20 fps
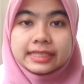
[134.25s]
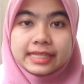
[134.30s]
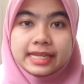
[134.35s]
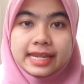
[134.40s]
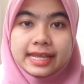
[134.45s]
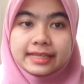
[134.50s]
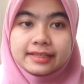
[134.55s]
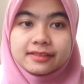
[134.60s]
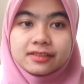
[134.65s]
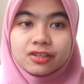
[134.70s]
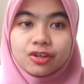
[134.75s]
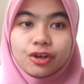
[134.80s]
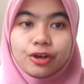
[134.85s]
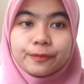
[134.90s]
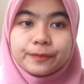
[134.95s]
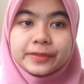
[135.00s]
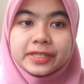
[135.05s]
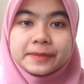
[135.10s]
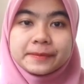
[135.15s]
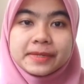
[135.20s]
Next,
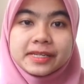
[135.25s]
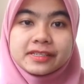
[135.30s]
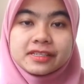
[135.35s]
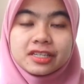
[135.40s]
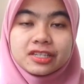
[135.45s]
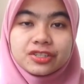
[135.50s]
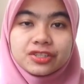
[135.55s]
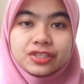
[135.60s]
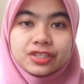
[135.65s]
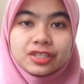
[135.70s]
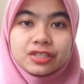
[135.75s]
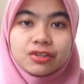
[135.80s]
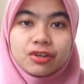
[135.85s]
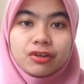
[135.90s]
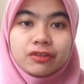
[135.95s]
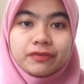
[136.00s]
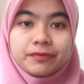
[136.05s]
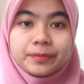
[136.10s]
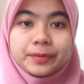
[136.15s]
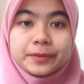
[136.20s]
optimization
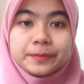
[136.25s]
of